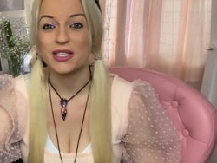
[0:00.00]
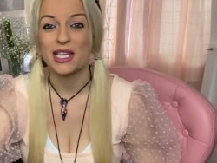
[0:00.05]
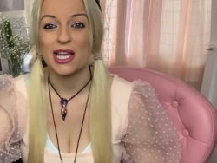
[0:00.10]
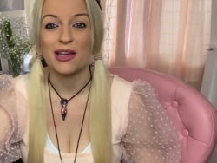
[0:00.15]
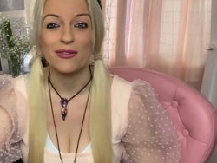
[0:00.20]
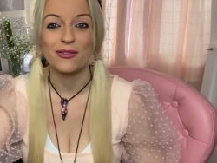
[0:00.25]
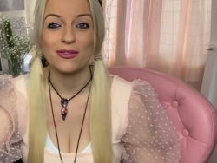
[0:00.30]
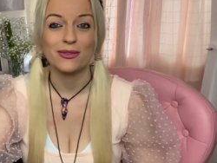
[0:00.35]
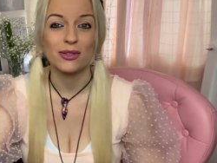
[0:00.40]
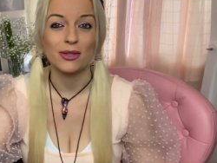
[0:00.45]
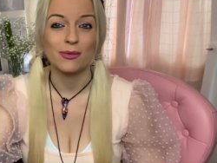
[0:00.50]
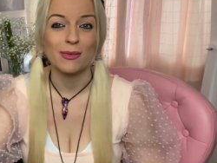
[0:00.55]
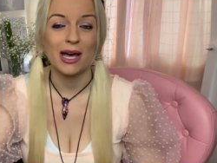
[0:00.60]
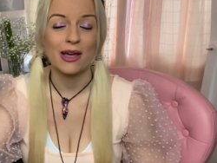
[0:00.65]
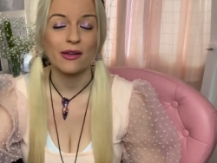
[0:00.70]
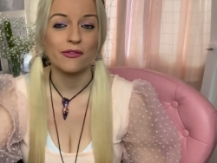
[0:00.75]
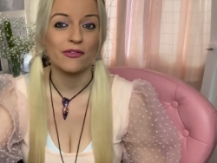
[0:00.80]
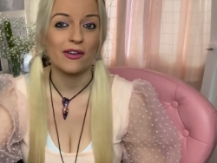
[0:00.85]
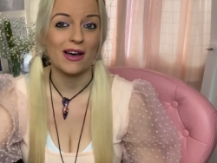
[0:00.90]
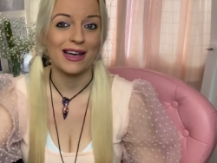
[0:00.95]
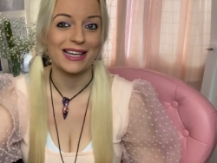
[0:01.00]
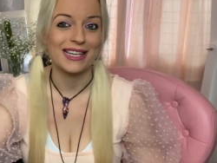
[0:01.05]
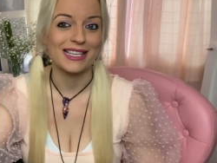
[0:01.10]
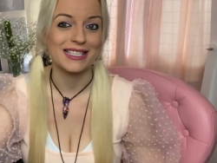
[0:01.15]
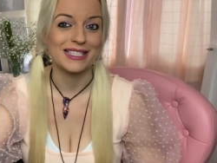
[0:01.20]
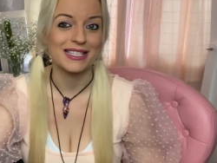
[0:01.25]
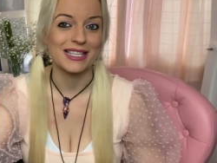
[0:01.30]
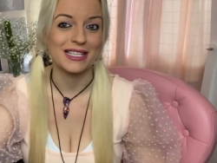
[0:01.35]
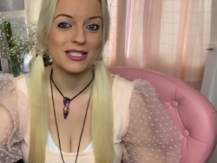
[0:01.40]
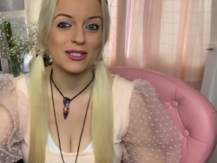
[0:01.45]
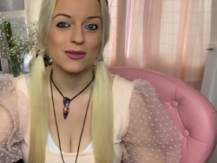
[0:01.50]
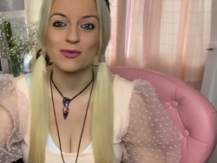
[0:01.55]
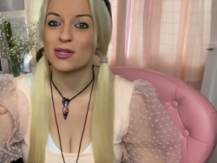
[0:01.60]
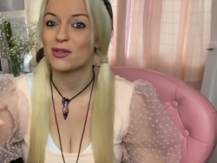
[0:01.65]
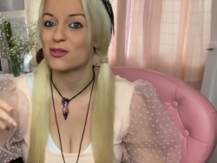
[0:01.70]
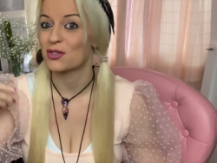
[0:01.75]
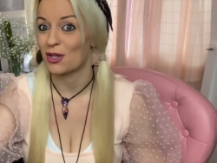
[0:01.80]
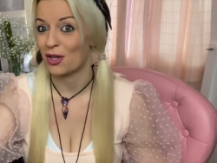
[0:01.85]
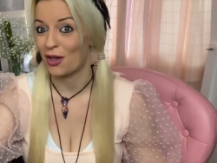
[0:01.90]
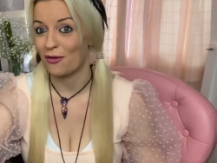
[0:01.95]
So you might find that
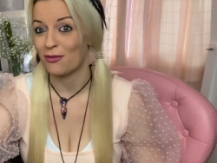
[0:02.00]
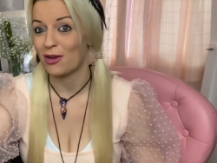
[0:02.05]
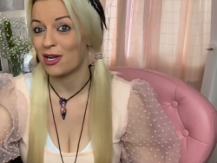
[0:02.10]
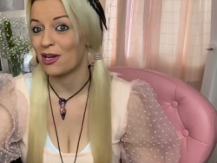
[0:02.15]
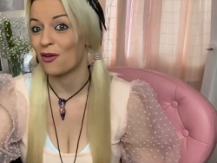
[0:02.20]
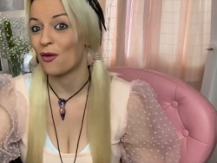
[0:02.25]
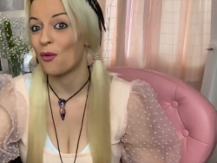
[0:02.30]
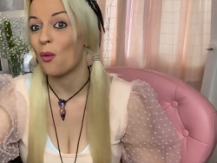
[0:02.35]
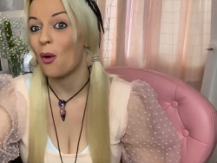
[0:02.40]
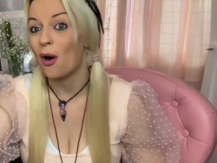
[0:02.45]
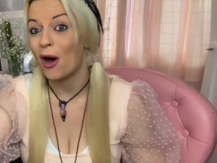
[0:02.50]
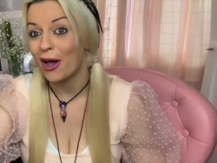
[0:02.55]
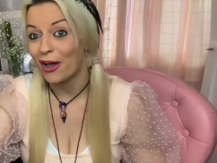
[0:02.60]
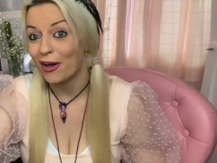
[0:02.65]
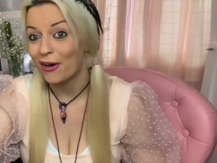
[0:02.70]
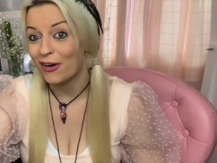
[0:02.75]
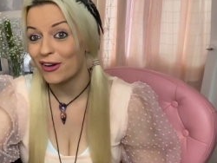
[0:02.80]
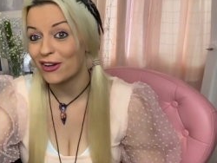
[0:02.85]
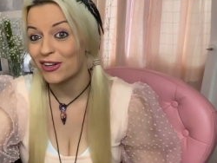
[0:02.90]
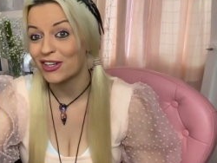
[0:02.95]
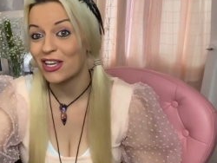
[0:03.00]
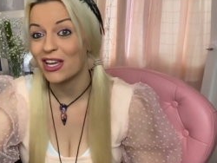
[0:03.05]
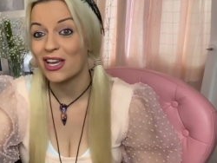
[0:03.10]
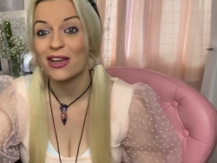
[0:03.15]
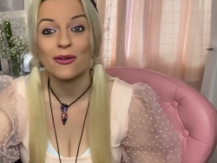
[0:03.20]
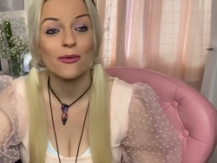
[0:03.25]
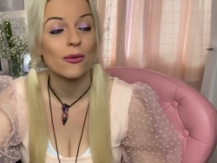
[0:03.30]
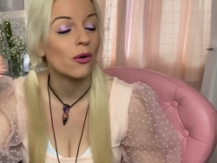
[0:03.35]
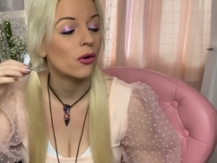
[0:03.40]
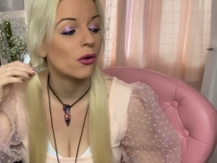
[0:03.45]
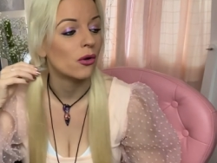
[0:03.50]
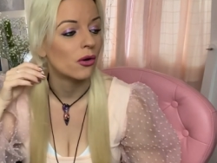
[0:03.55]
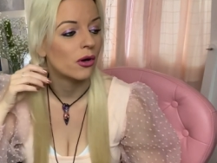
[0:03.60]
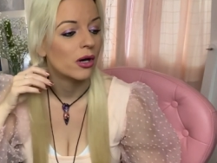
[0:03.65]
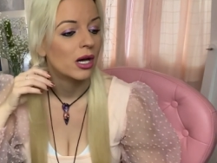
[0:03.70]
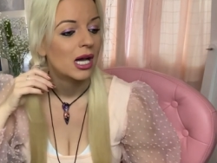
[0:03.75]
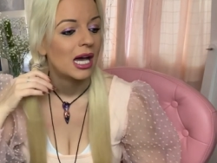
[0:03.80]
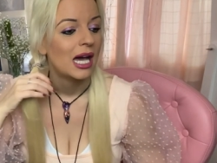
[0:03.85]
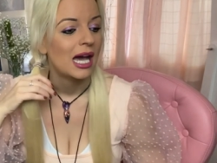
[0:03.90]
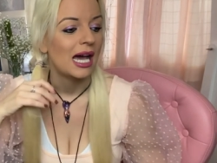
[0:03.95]
sometimes they go really quiet on you, or,